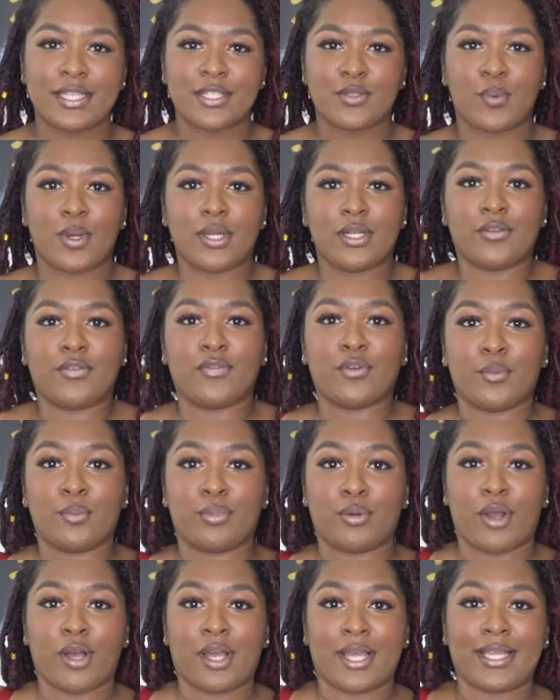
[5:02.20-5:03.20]
this wonderful
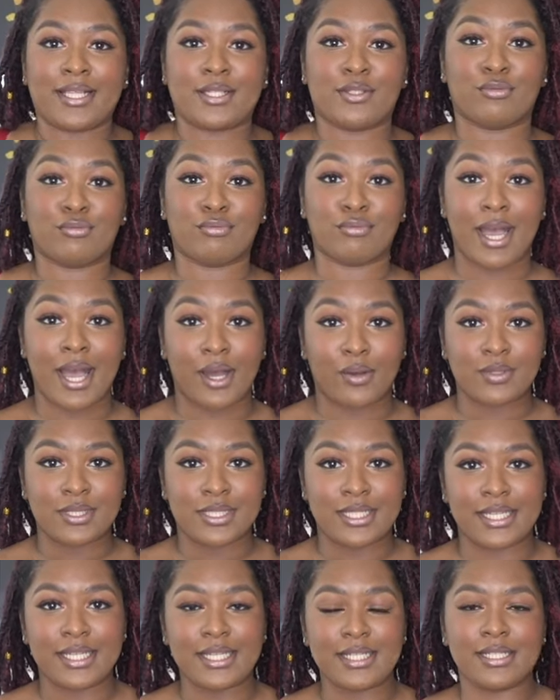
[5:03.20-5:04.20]
bra, it's
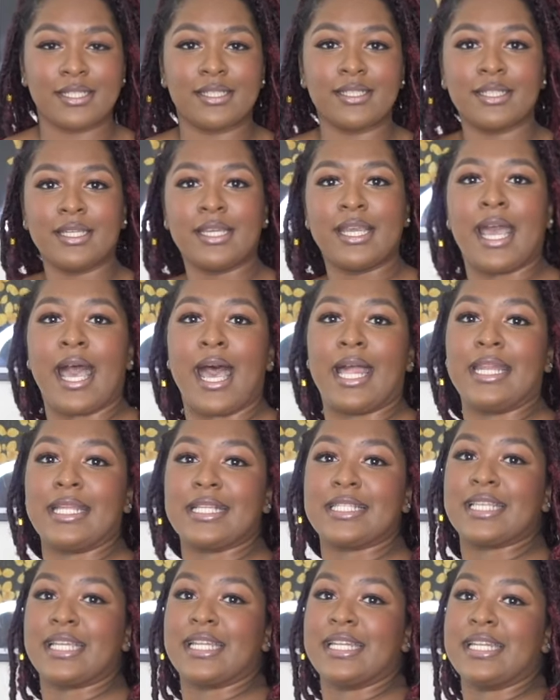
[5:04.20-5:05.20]
rounded and
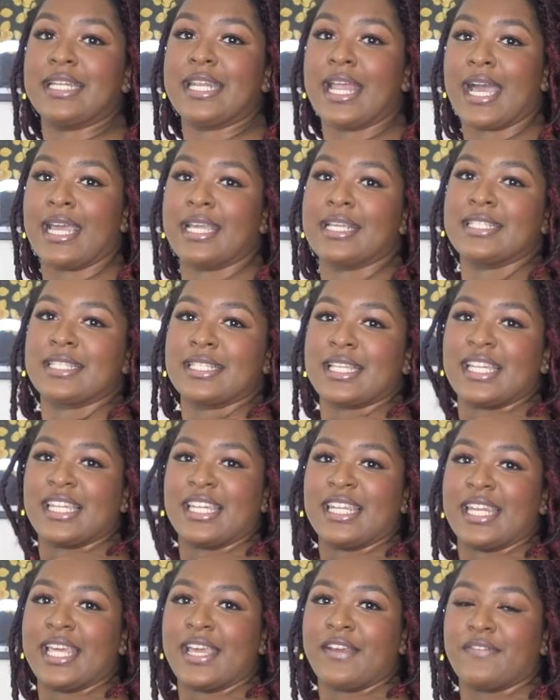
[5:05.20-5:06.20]
it's a nice
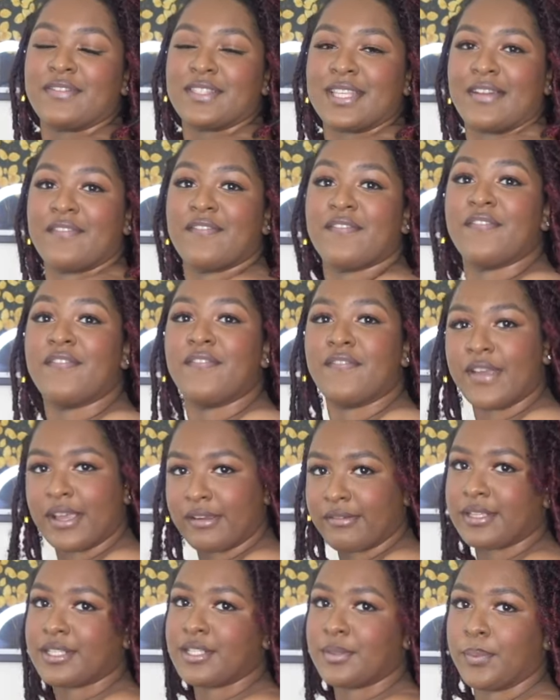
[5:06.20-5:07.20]
lift and
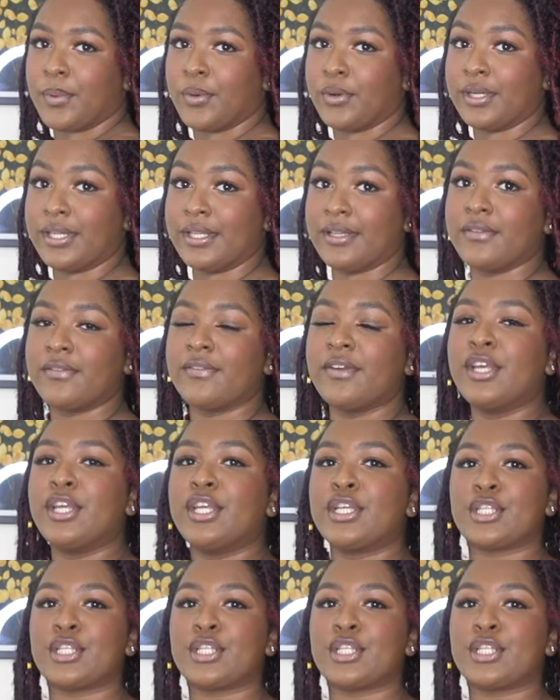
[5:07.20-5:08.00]
very supportive.